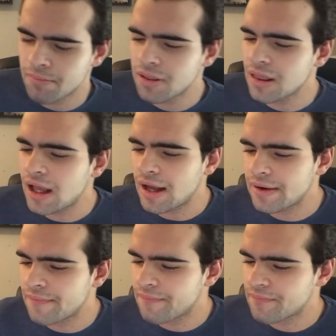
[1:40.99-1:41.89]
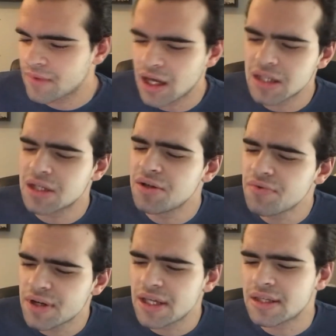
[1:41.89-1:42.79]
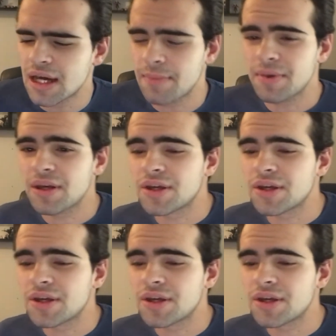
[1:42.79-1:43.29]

plot continuity type